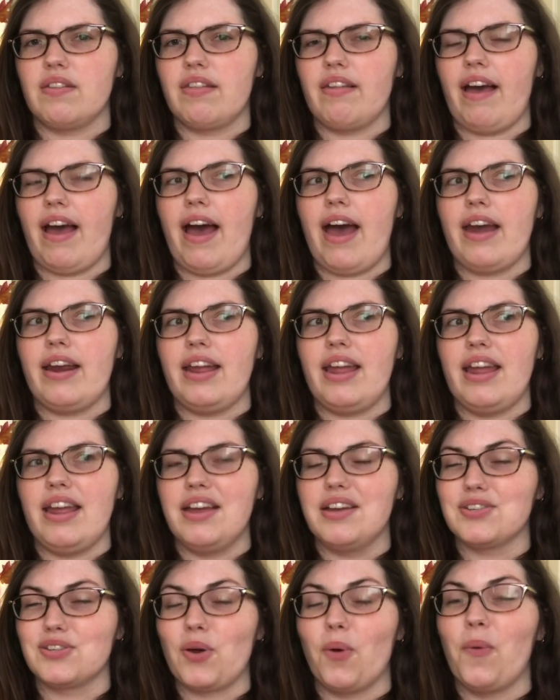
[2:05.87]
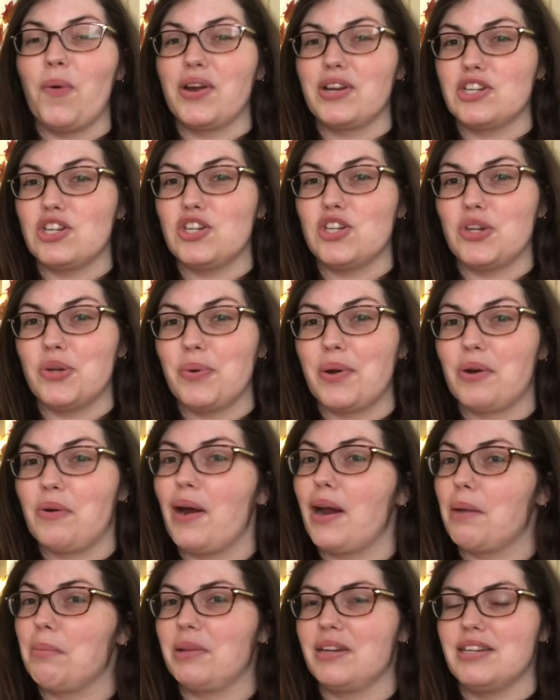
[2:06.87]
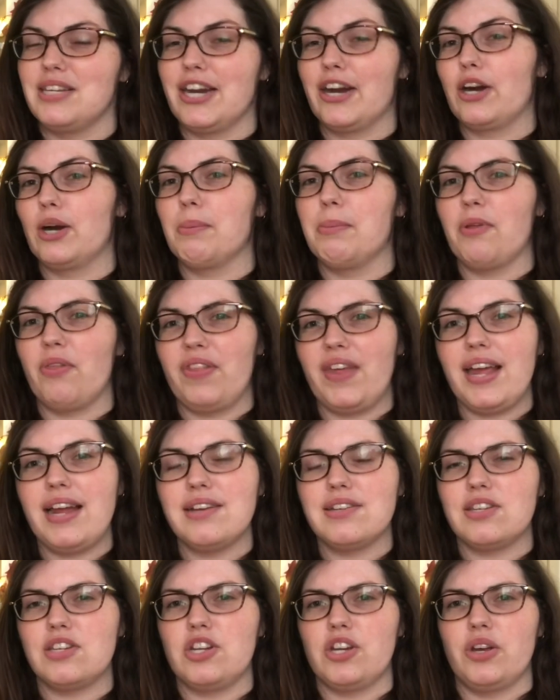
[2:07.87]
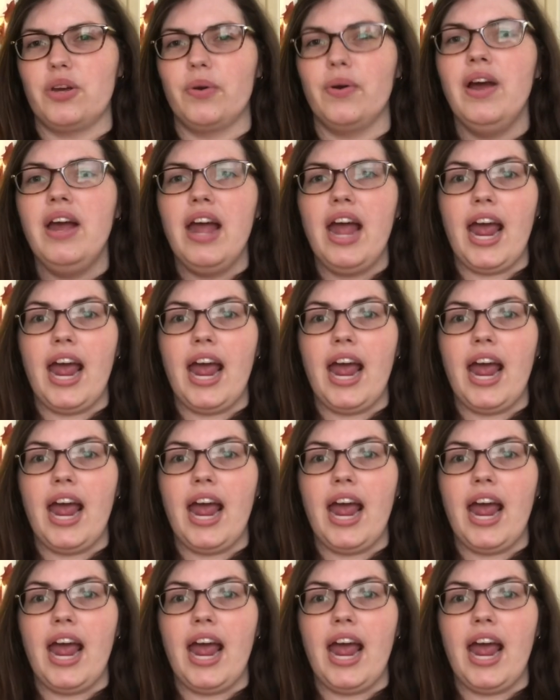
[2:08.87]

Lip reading: that he is going to do incredibly terrible things to.